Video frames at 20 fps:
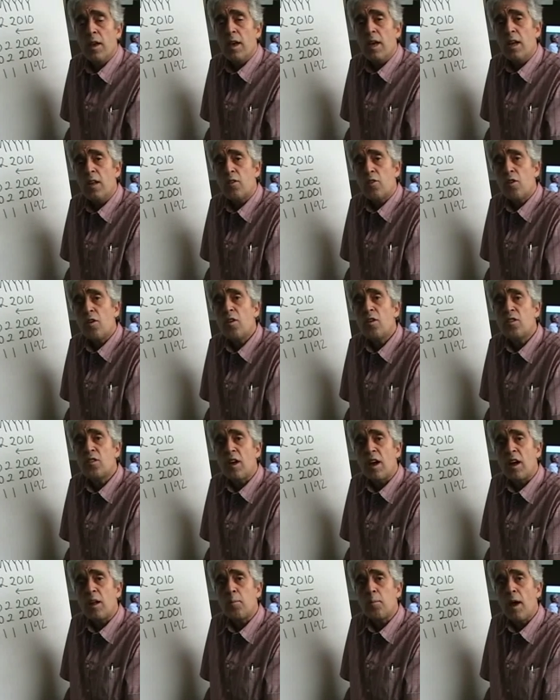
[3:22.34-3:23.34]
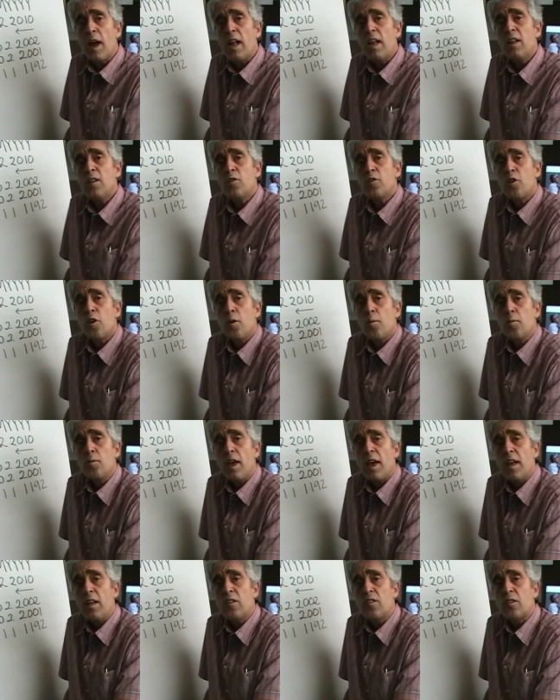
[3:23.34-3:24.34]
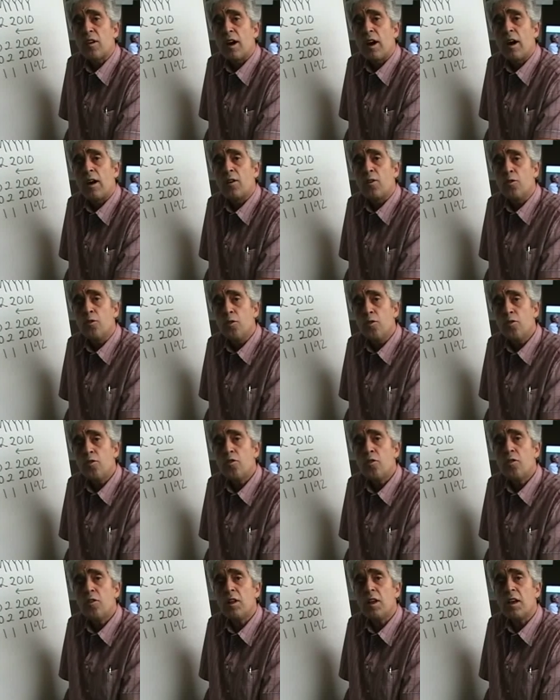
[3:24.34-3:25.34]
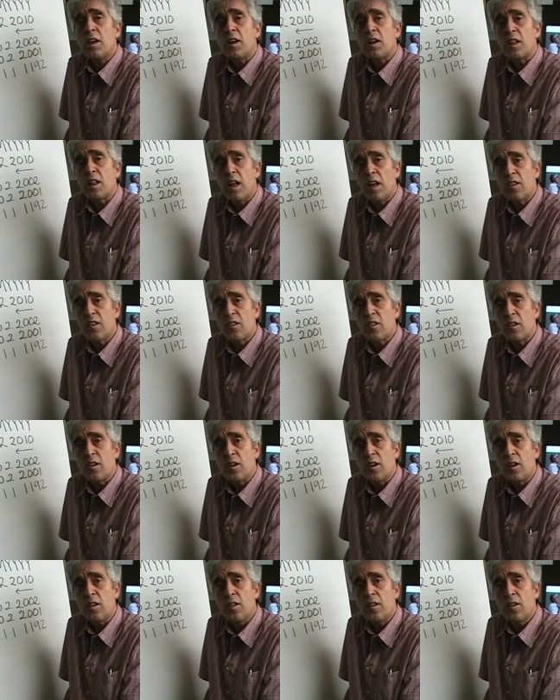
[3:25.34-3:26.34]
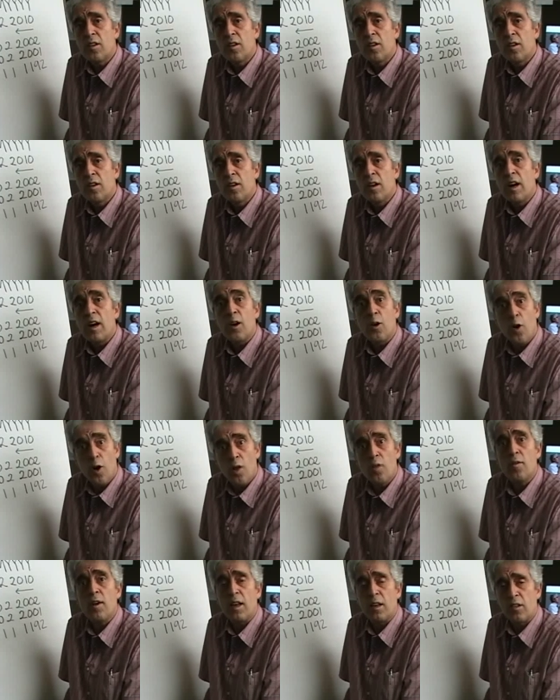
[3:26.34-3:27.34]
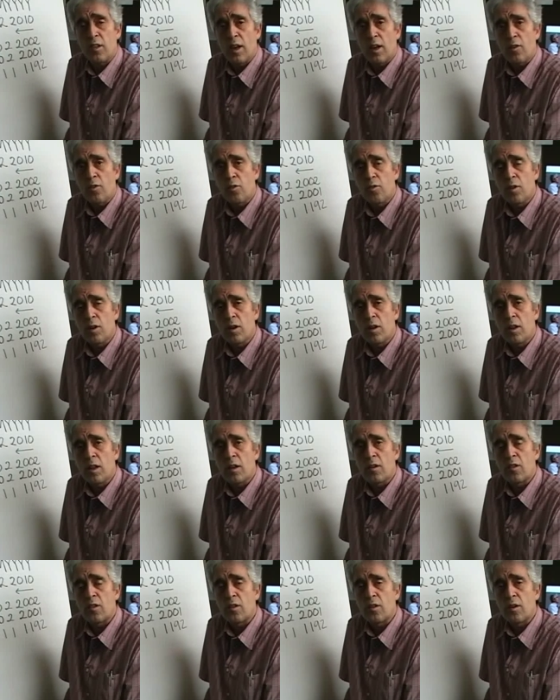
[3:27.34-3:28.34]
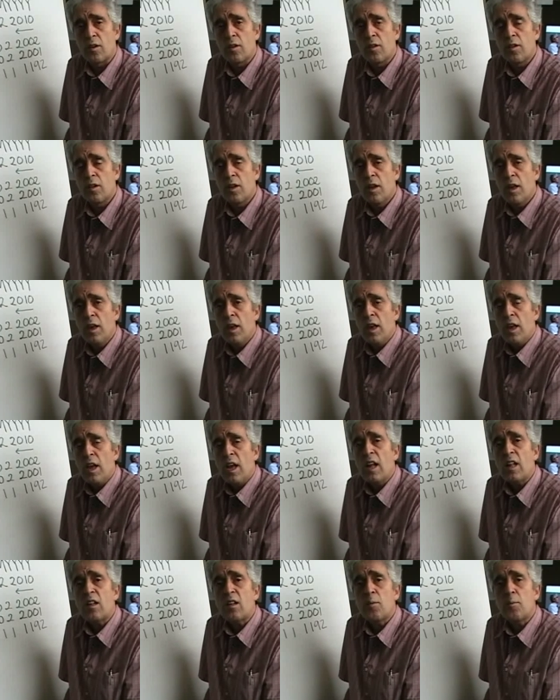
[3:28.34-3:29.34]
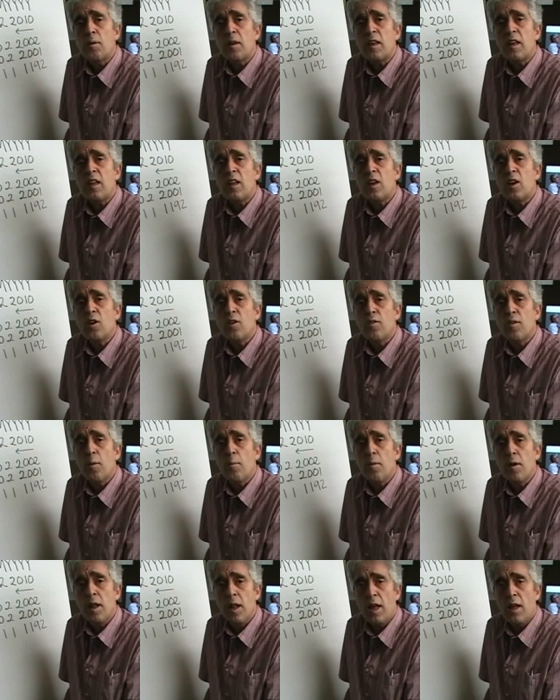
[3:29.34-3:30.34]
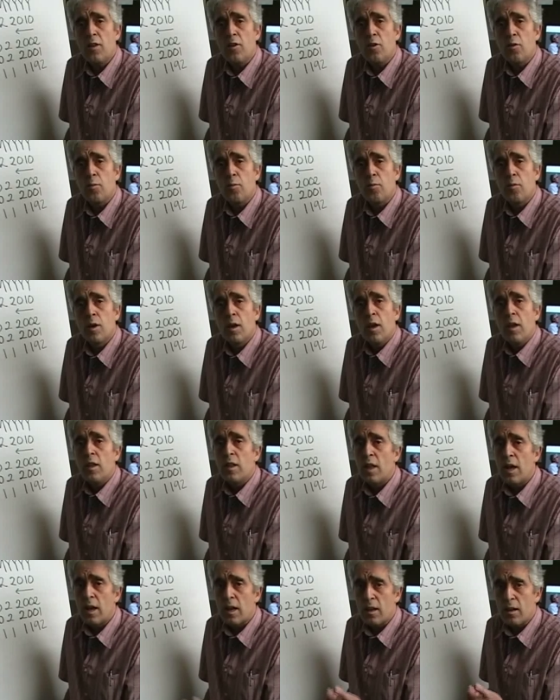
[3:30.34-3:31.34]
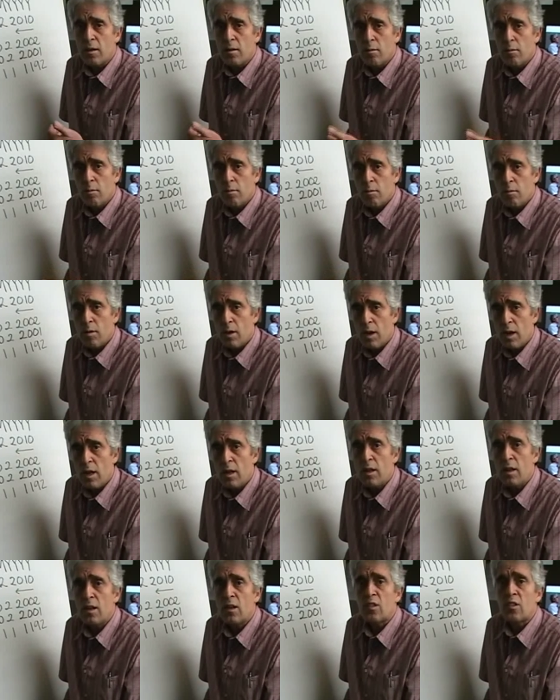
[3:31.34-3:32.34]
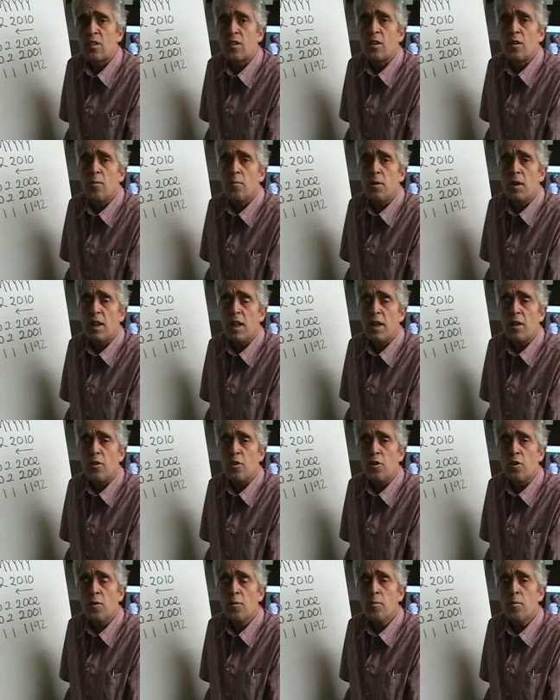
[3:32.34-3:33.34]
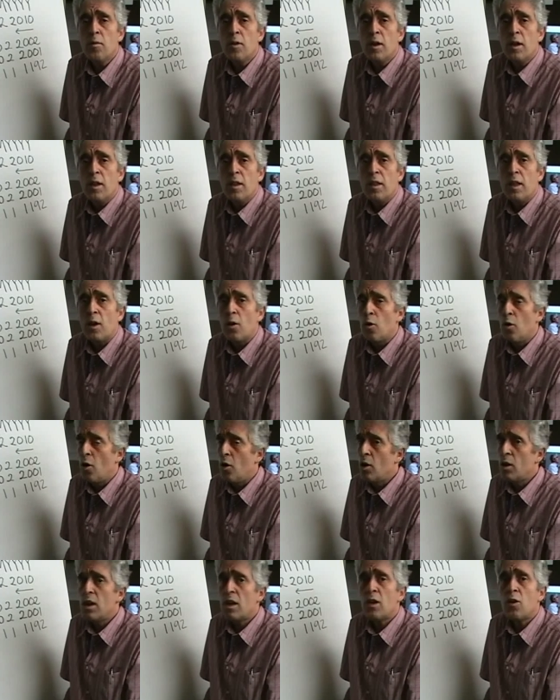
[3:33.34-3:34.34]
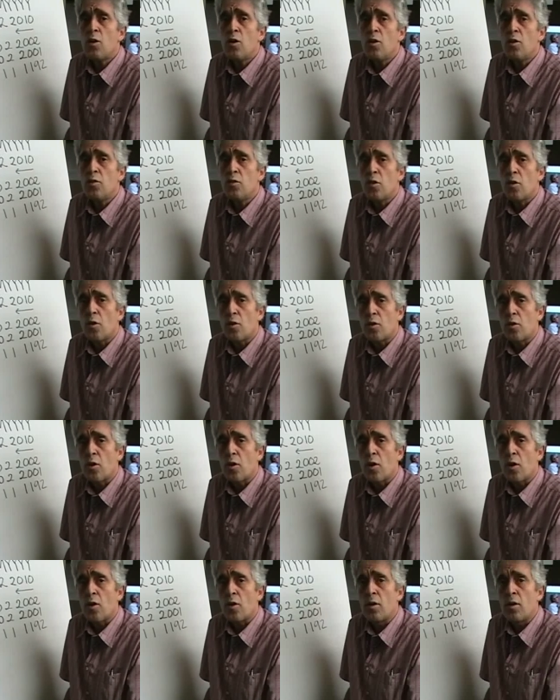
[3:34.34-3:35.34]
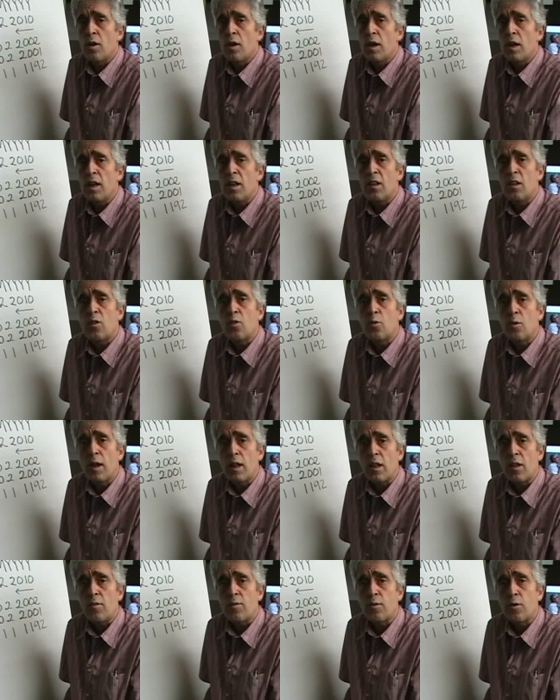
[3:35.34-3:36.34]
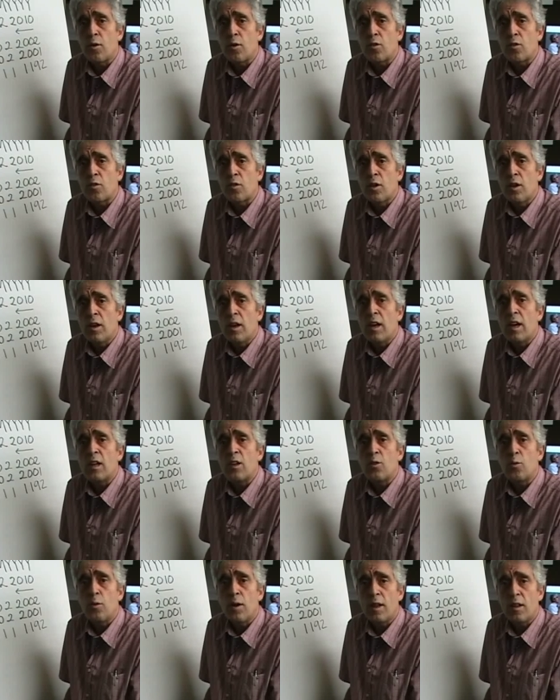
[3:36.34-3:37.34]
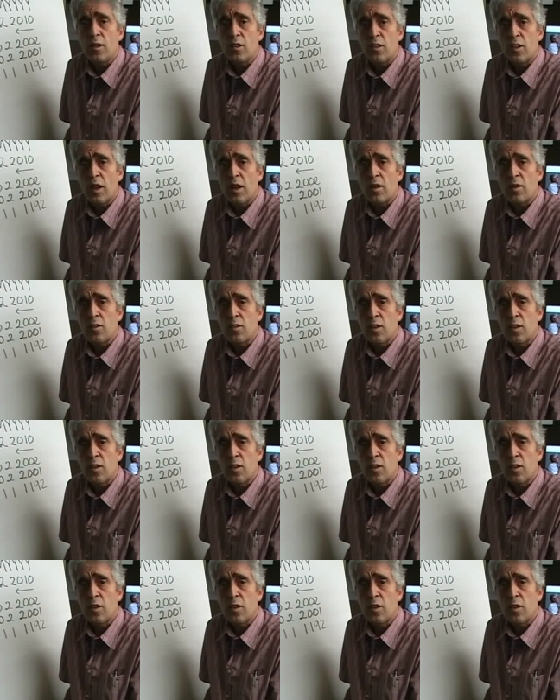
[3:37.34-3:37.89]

It turns out palindrome dates are usually clustered are always actually clustered at the beginning of a millennium. Like in this millennium, they're only going to occur in the 21st and 22nd